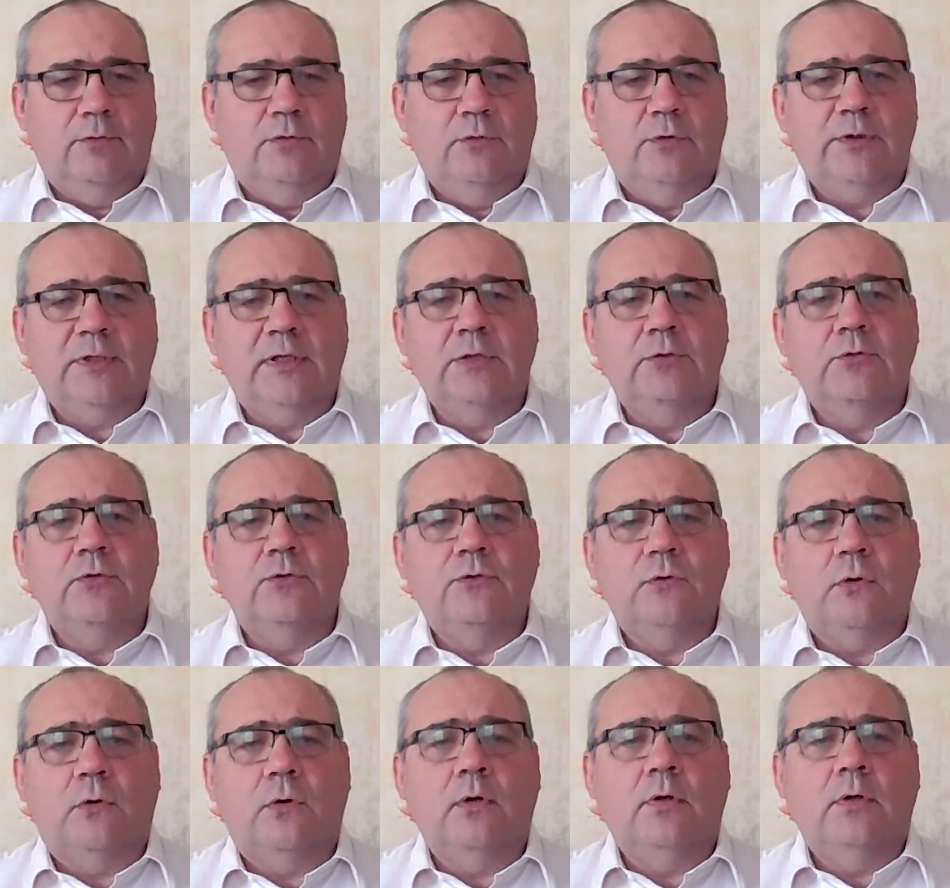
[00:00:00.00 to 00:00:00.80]
knocking
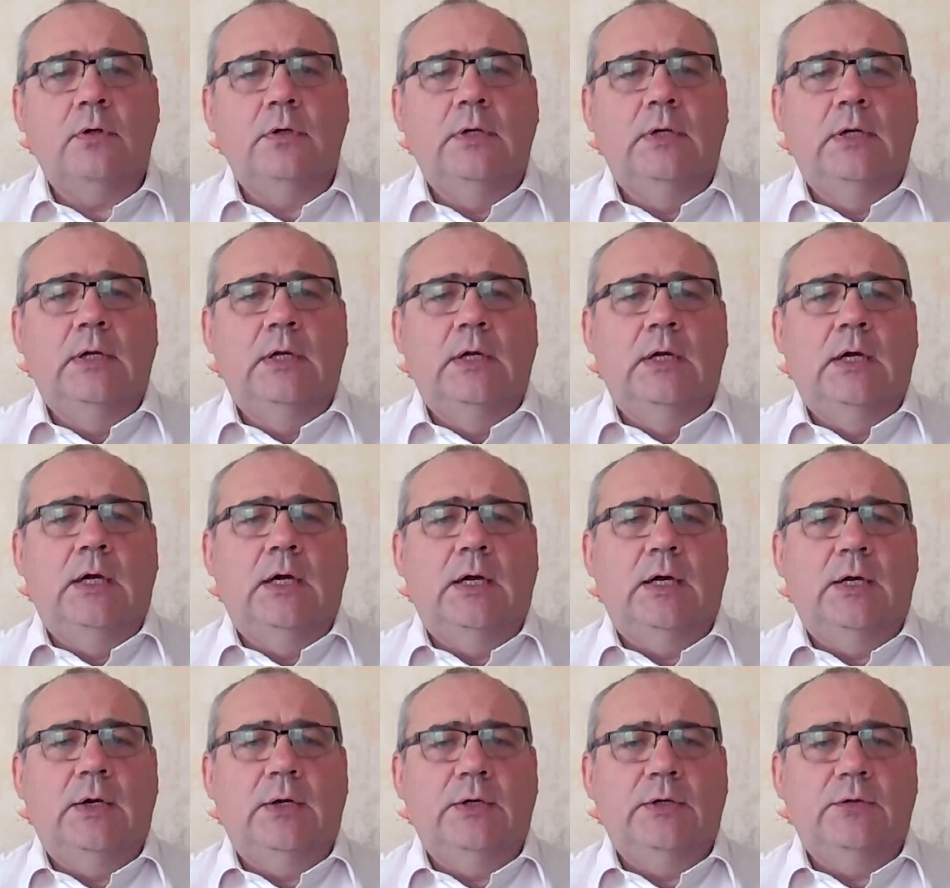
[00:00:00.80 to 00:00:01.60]
the door
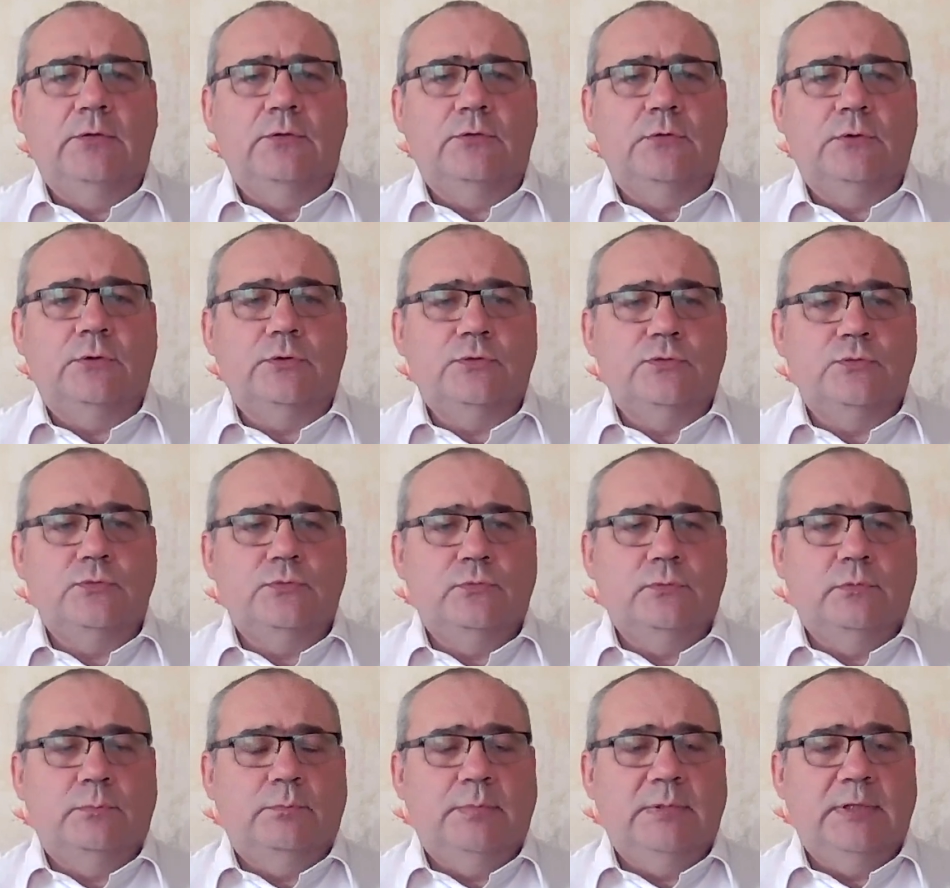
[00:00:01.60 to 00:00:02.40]
in order
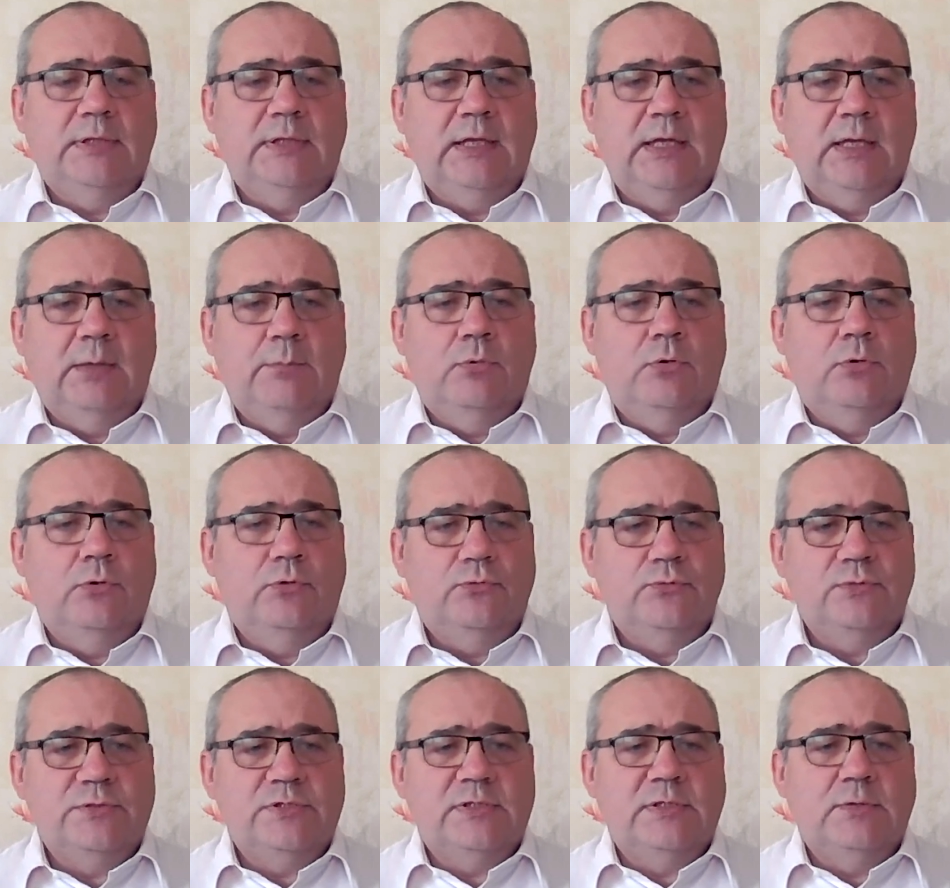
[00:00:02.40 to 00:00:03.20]
to be able
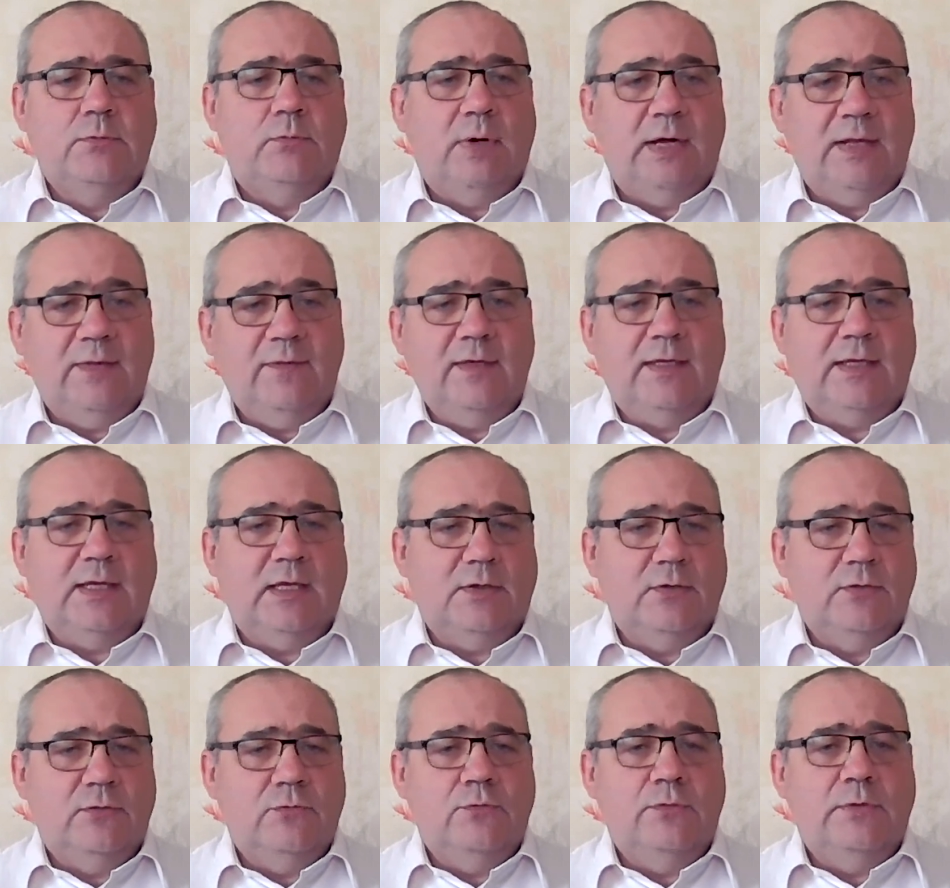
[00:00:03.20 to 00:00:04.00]
to see what they
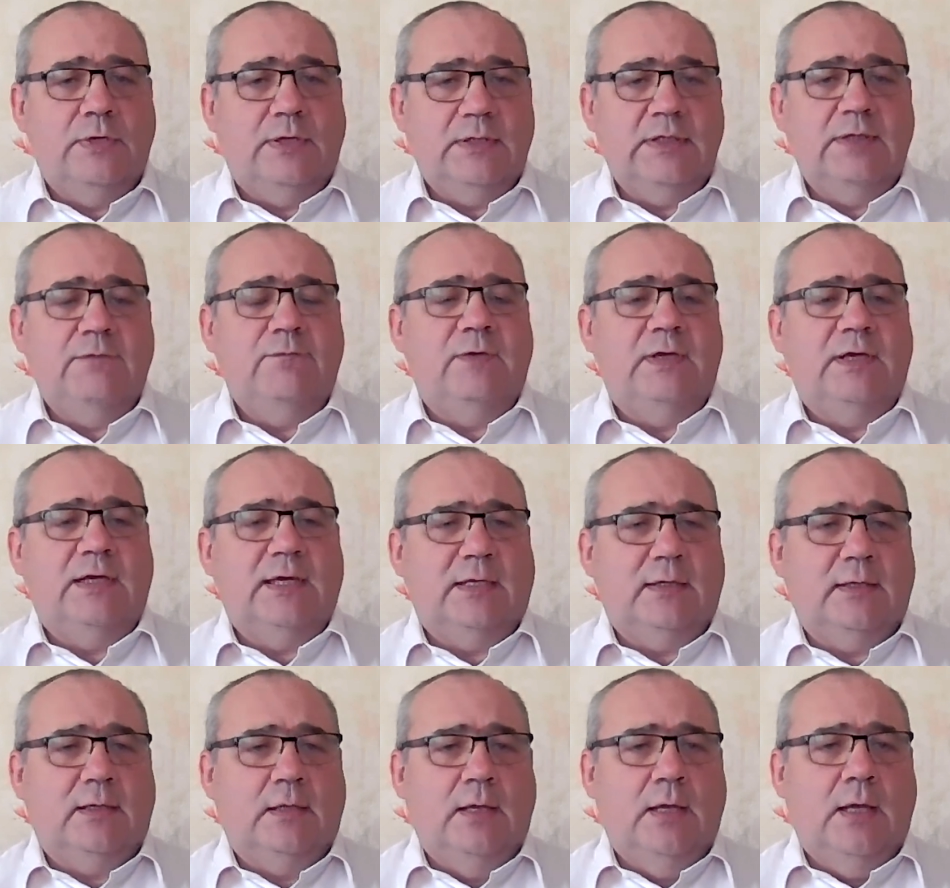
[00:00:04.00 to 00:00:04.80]
can do and if they
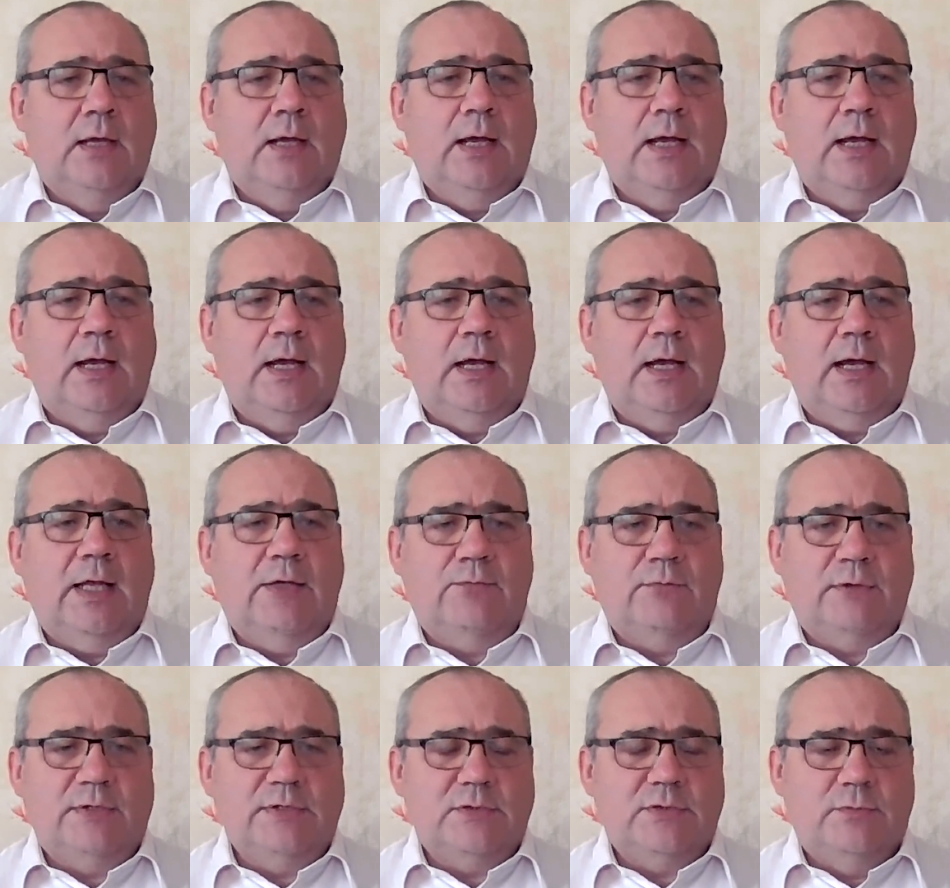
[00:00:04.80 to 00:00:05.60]
can
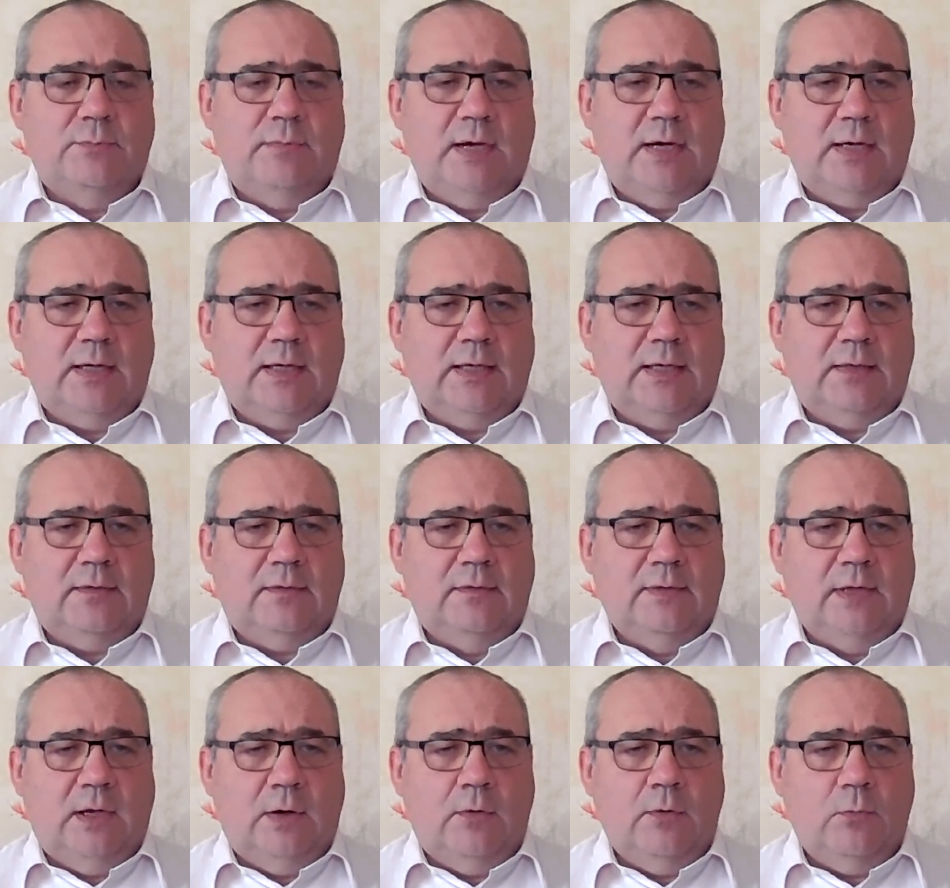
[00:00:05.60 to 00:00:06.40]
address the
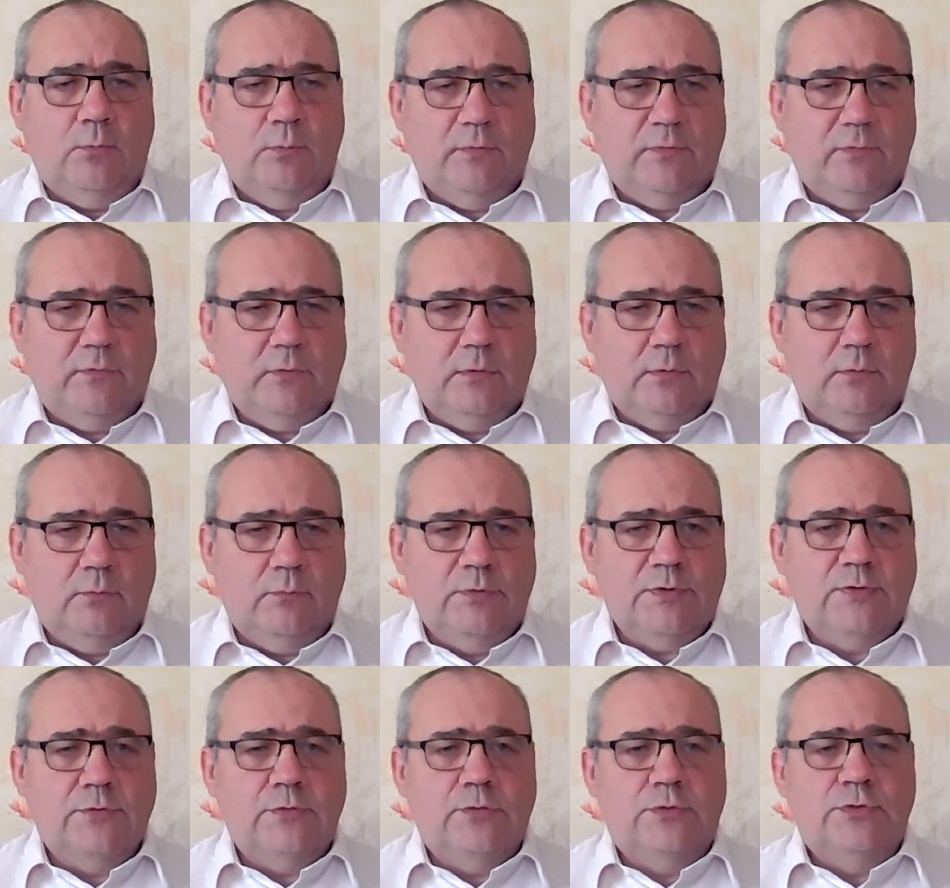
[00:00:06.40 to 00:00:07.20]
market now with
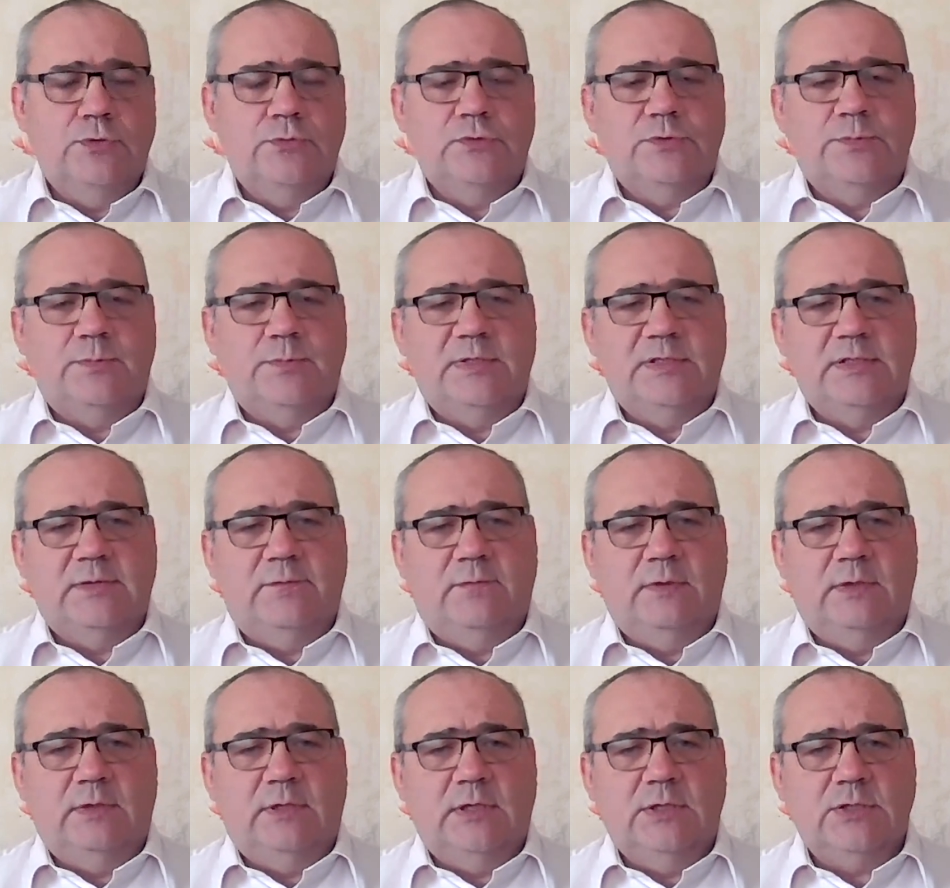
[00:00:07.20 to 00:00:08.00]
the new
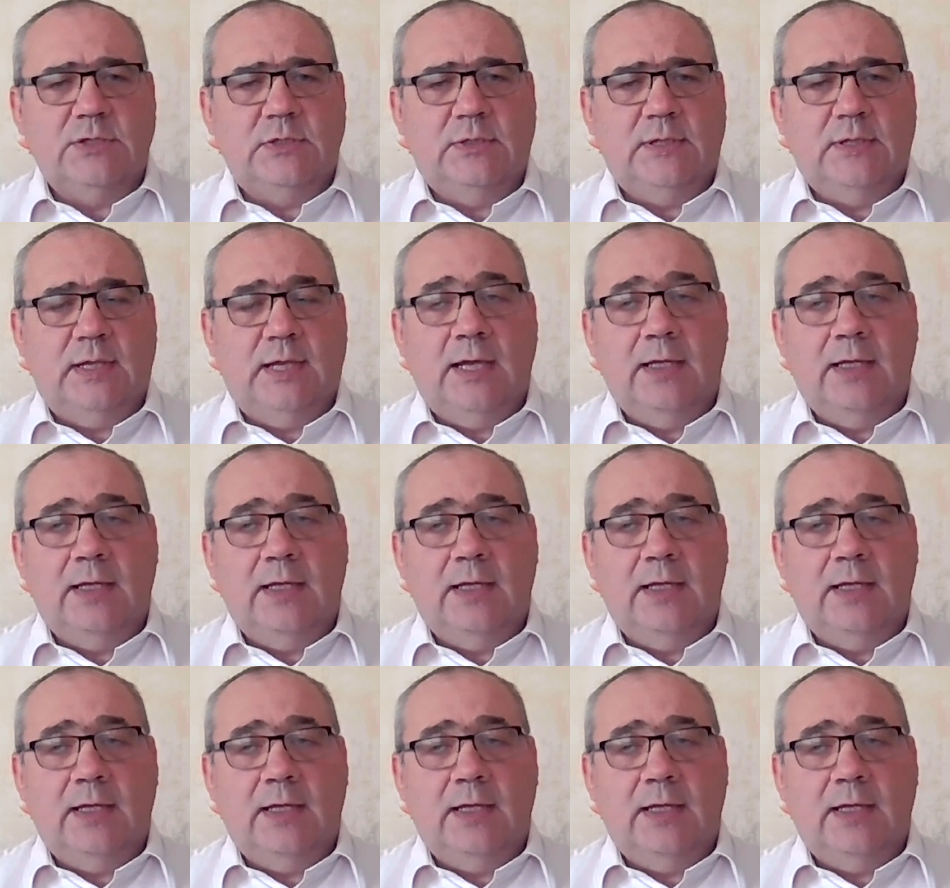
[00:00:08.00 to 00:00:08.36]
specification.